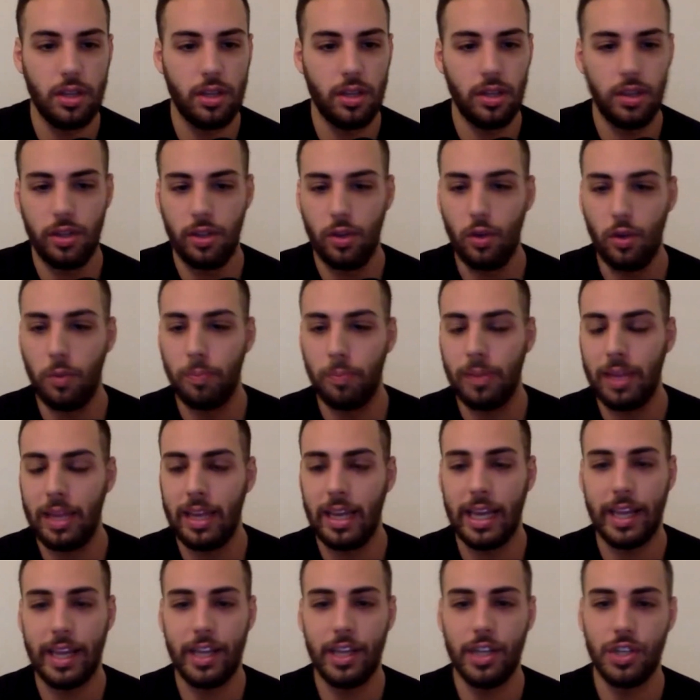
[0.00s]
you're playing
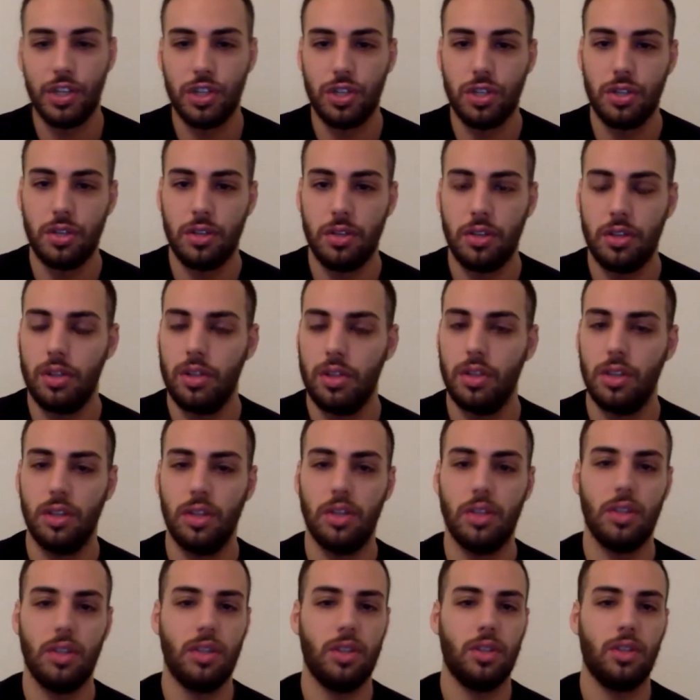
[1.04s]
against
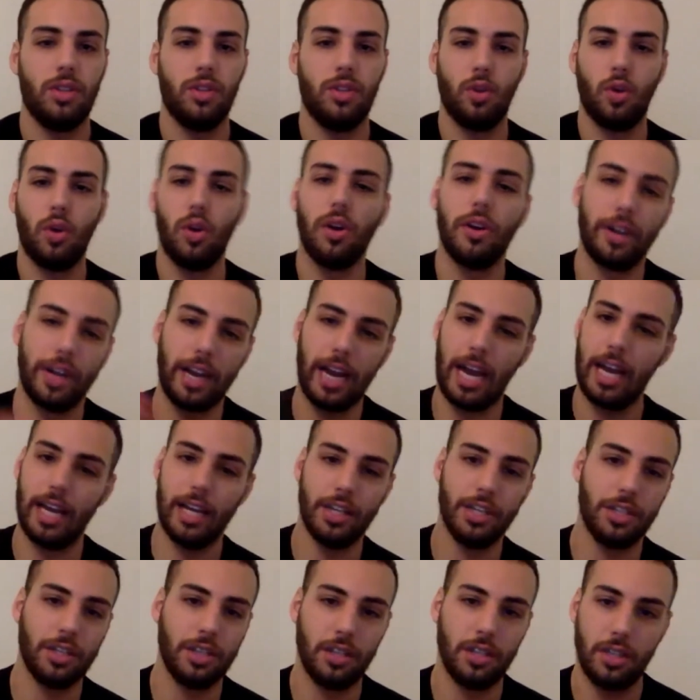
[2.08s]
taller
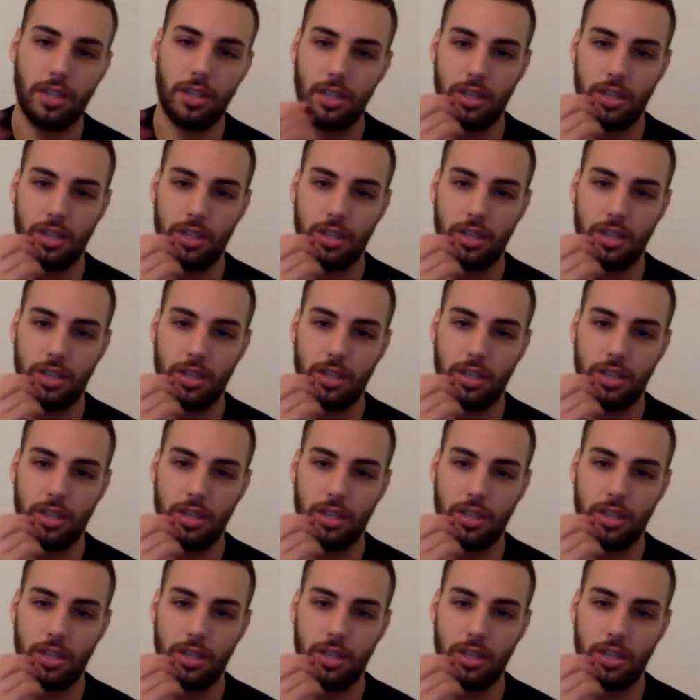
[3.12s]
guys